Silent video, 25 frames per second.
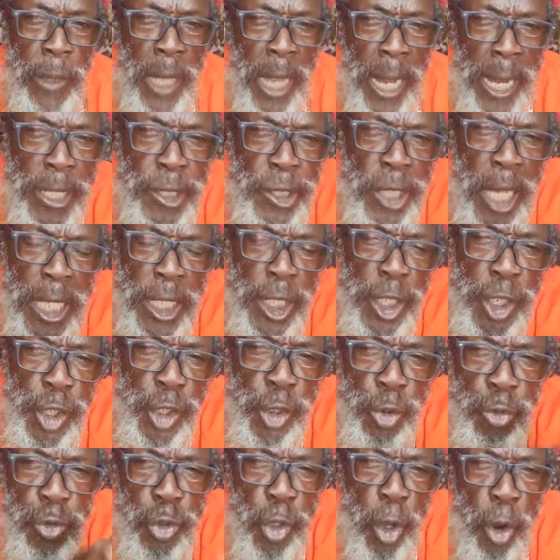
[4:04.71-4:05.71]
I
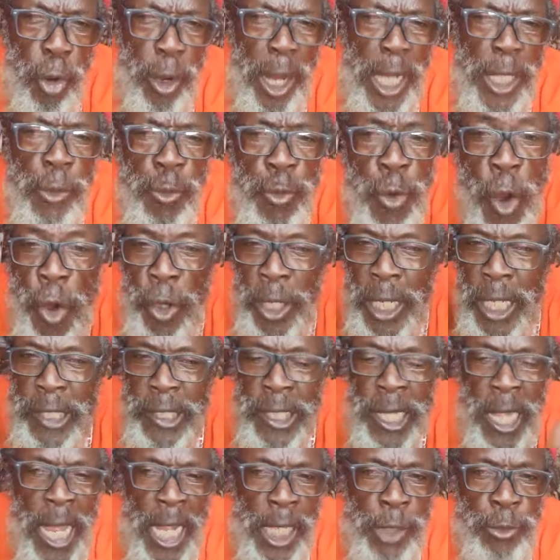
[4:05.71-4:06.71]
challenge you now, and the world
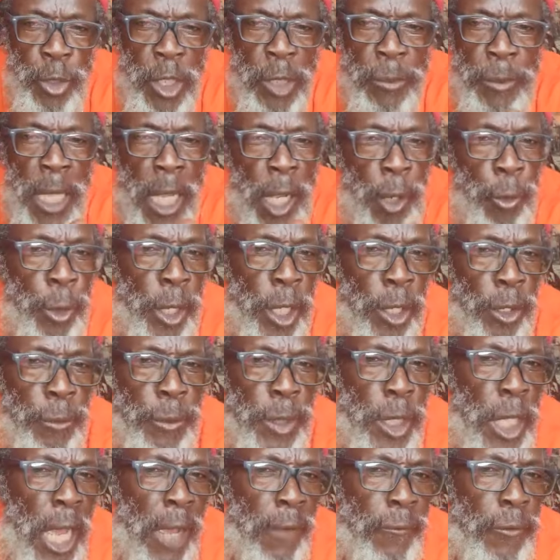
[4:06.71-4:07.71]
at large will be
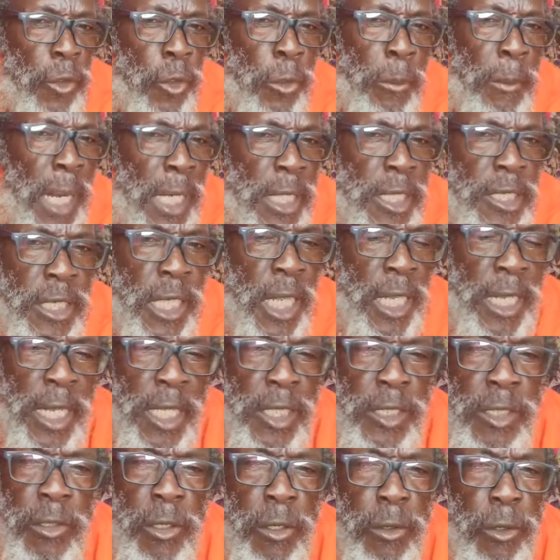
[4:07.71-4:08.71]
aware. I have no malice
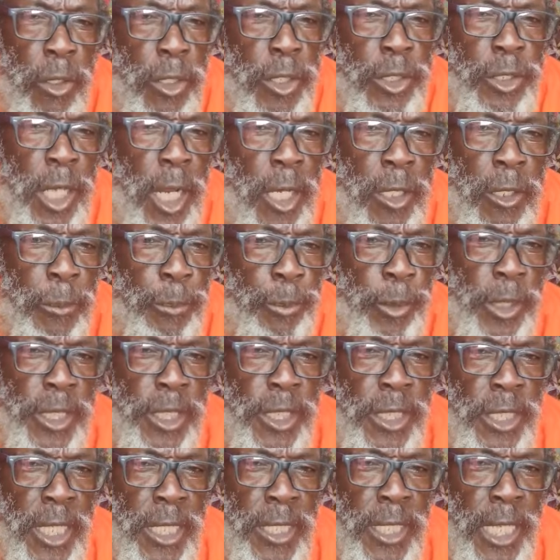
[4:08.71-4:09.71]
against no country or no
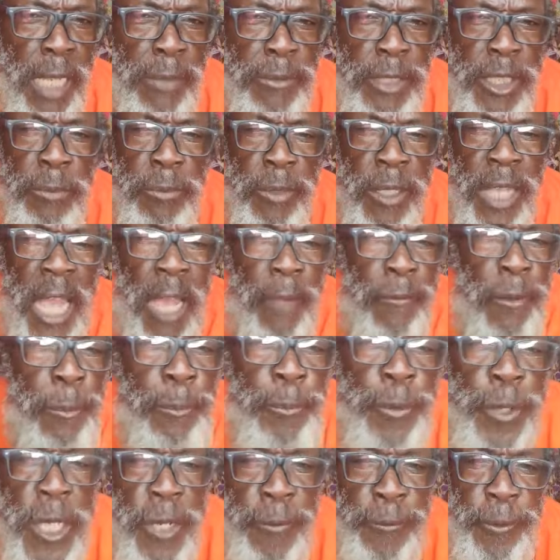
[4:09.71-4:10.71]
president. I'm saying I have
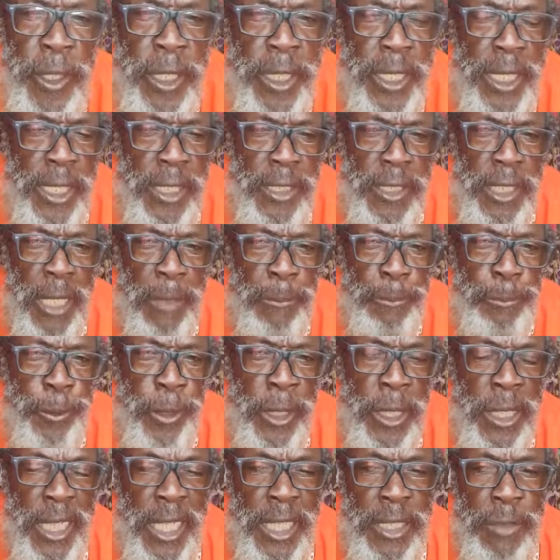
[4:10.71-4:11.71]
a prayer for kings and
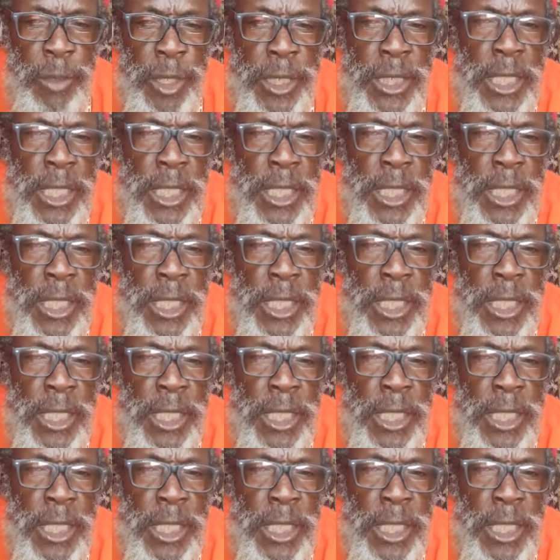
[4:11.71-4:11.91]
prelates.